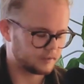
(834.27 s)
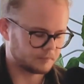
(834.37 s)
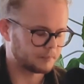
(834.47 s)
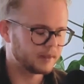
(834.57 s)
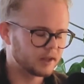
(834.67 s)

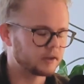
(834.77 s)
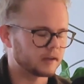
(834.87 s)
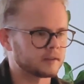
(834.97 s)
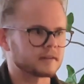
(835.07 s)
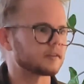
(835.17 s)

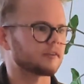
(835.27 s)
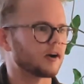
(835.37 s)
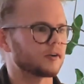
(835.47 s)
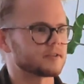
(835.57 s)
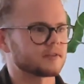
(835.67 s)
millions of
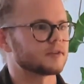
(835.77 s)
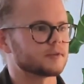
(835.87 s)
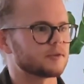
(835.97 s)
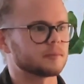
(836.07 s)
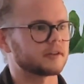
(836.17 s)
hours of
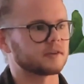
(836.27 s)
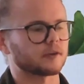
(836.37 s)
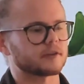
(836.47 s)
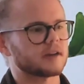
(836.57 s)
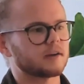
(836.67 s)
YouTube
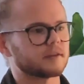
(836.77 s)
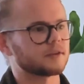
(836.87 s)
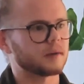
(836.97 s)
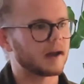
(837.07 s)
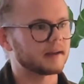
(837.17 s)
tutorials how to
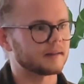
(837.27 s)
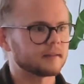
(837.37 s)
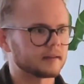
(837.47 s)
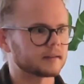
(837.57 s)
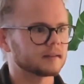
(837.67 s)
do
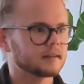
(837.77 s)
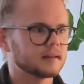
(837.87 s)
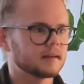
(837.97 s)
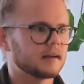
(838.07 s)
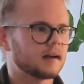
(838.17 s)
anything.
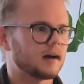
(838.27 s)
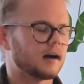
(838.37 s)
Yeah.